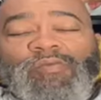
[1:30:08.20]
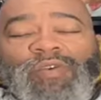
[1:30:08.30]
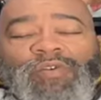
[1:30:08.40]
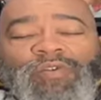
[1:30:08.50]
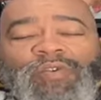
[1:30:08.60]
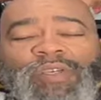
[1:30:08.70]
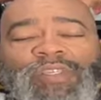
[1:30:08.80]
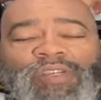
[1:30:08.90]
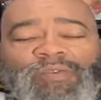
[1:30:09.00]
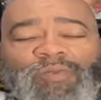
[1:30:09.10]
when you're doing
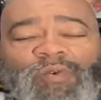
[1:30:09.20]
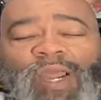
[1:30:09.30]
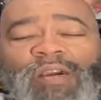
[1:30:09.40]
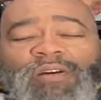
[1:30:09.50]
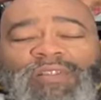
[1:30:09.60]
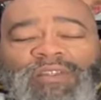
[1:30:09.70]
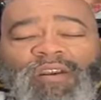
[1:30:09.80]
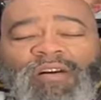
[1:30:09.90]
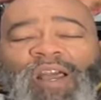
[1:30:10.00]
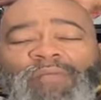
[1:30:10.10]
something miraculous in our life,